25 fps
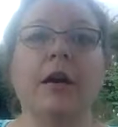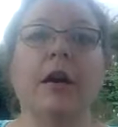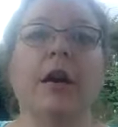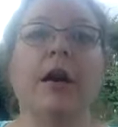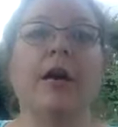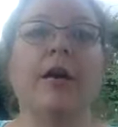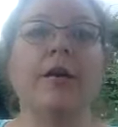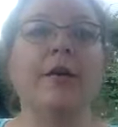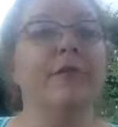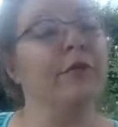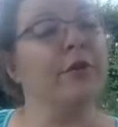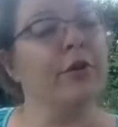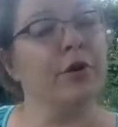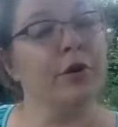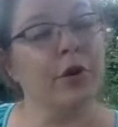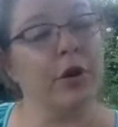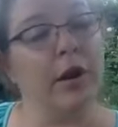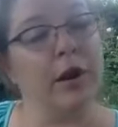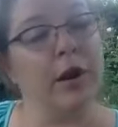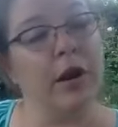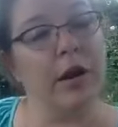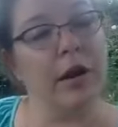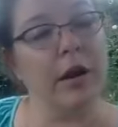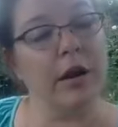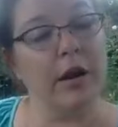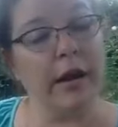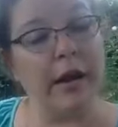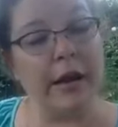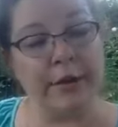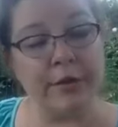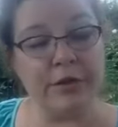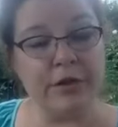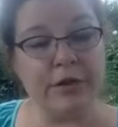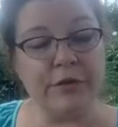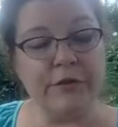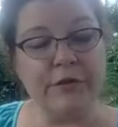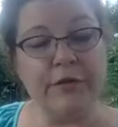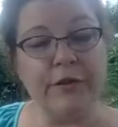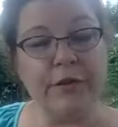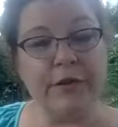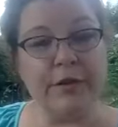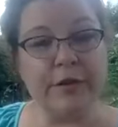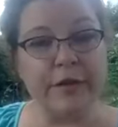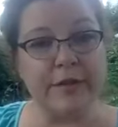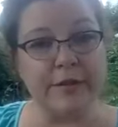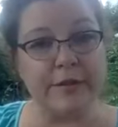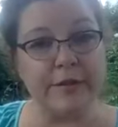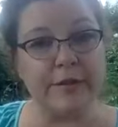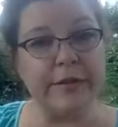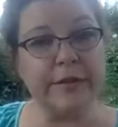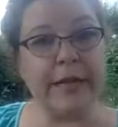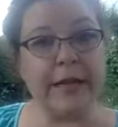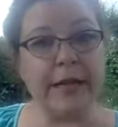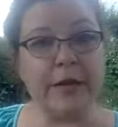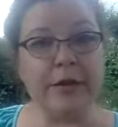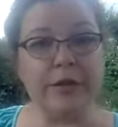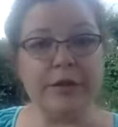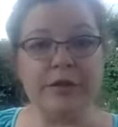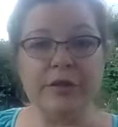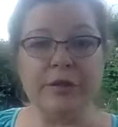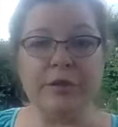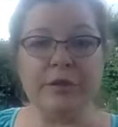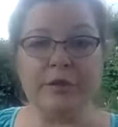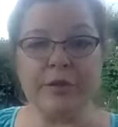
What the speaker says: of your energy field has a layer too.